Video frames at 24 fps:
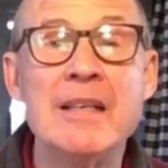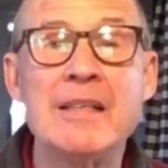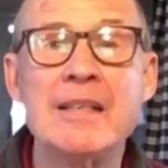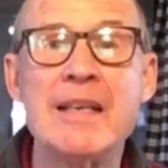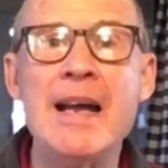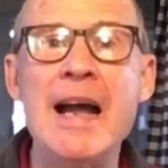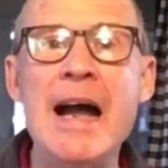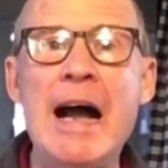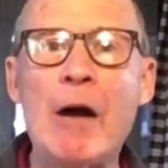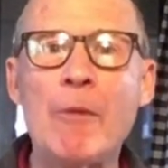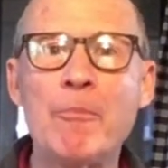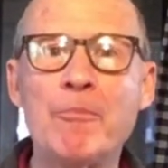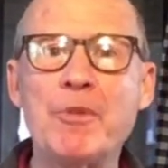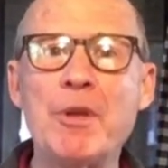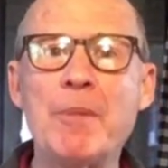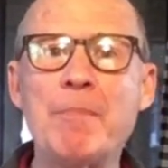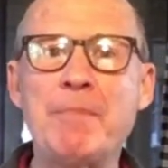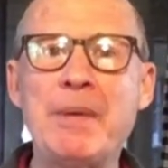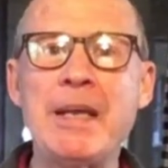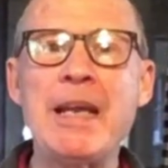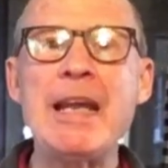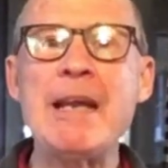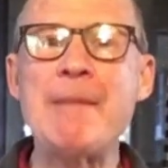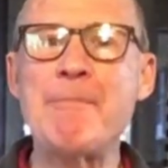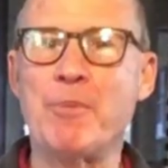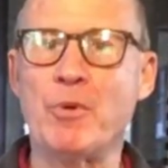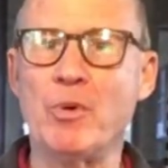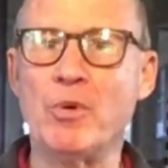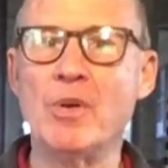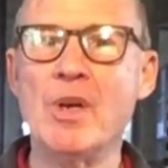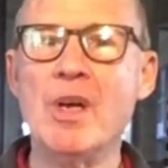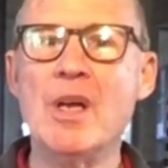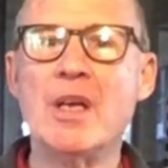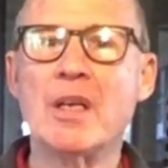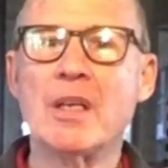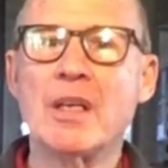to help the
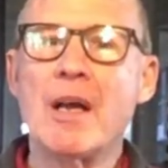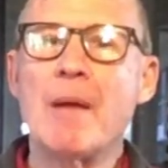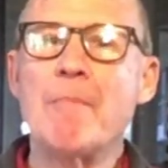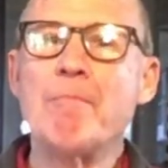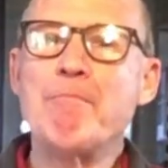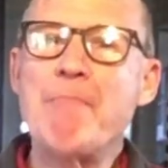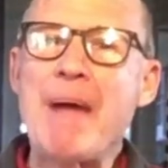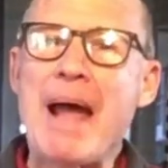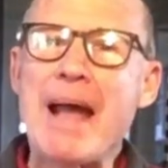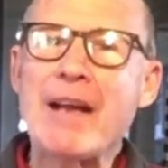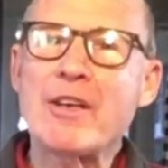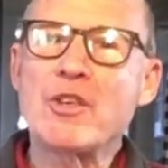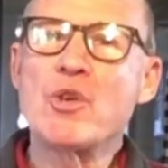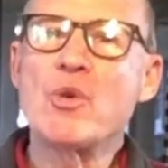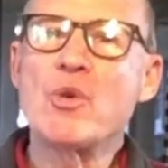people come back